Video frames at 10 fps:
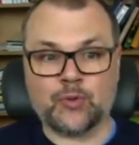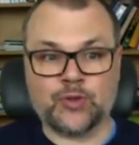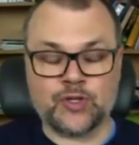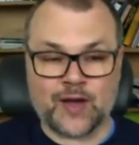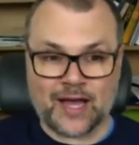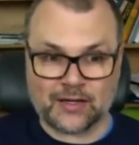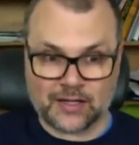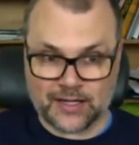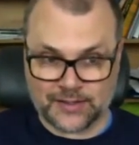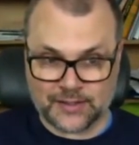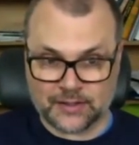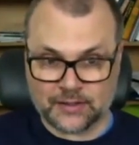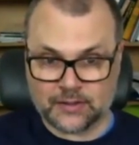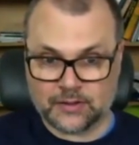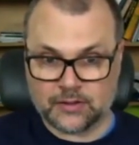when you analyze it.
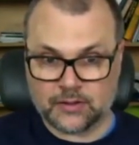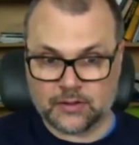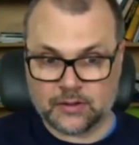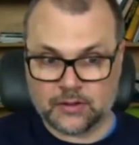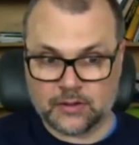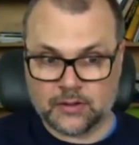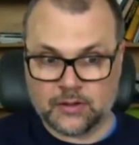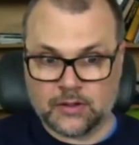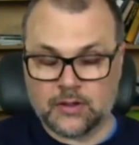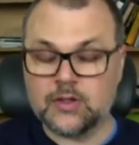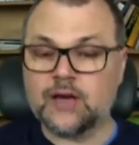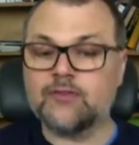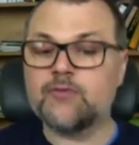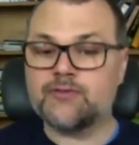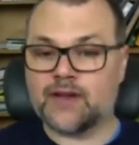You have to
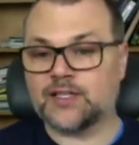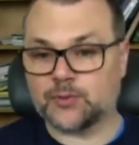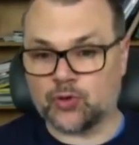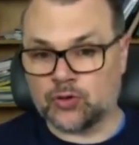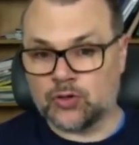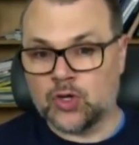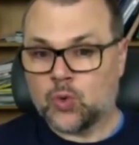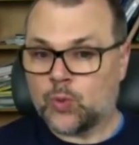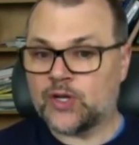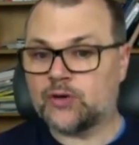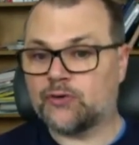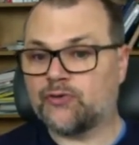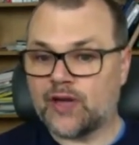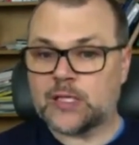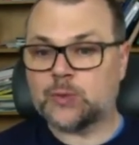be flexible. When you're
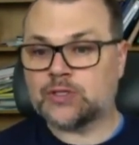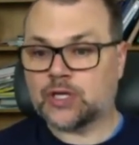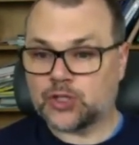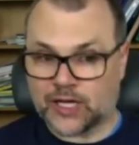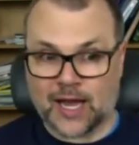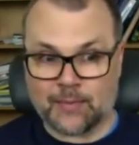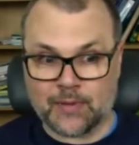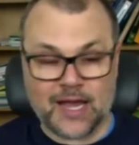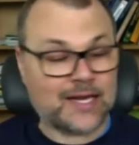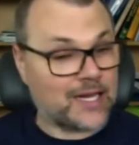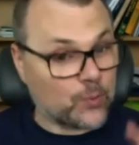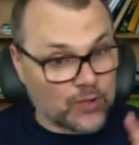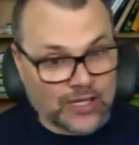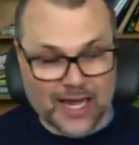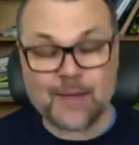faced with such a gap, and it
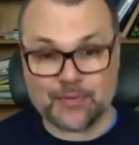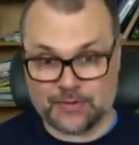will happen,